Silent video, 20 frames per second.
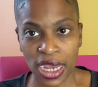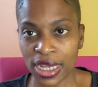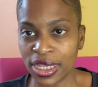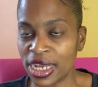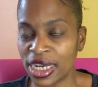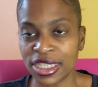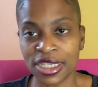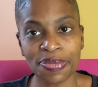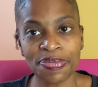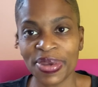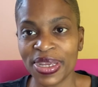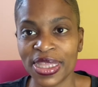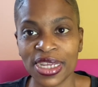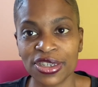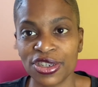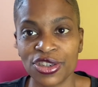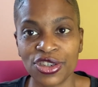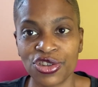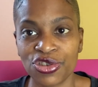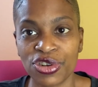It doesn't mean
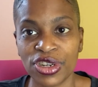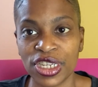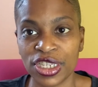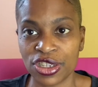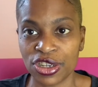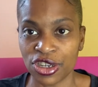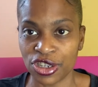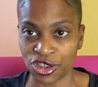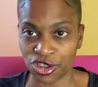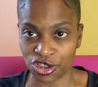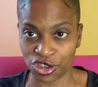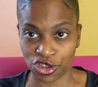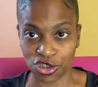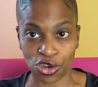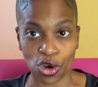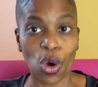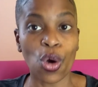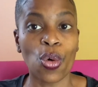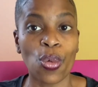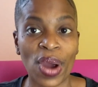that the journey is going to
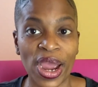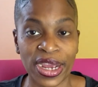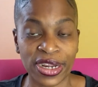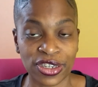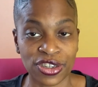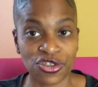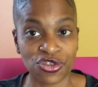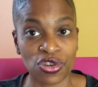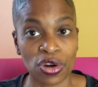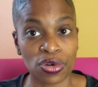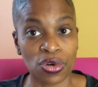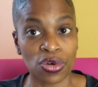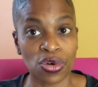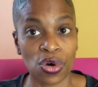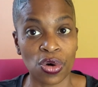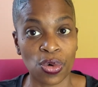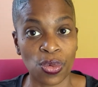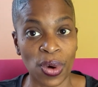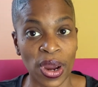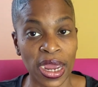just go away and the struggle
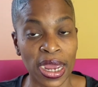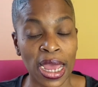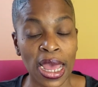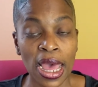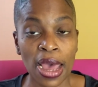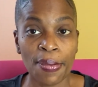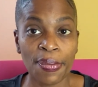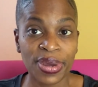go away,